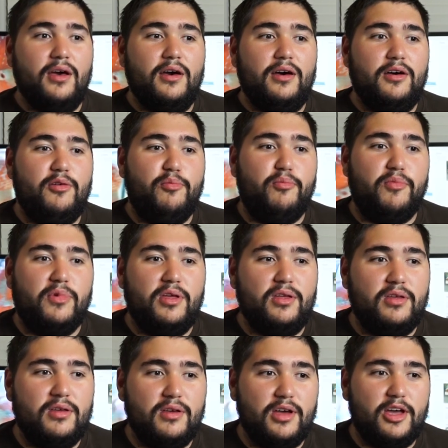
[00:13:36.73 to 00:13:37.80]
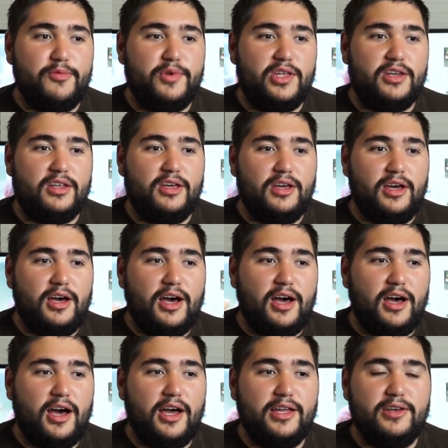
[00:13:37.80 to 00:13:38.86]
I mean,
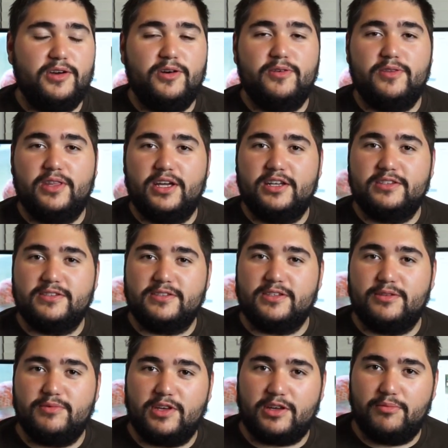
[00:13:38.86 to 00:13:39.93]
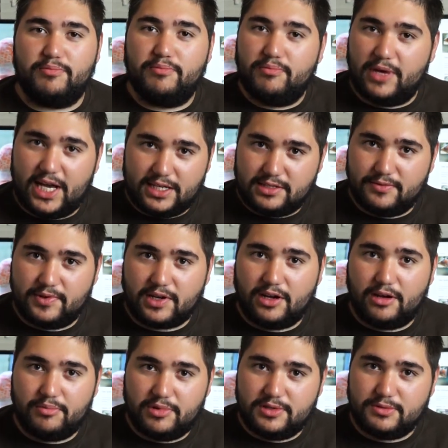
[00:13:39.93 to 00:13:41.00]
I know that doesn't seem like a massive
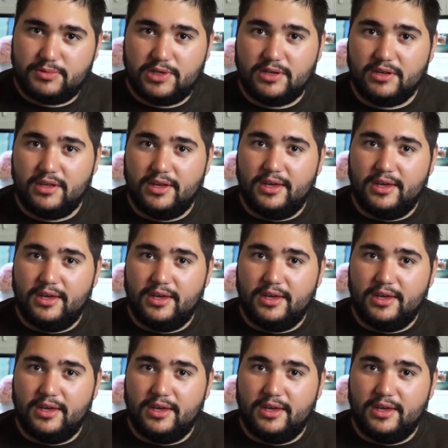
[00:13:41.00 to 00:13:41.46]
accomplishment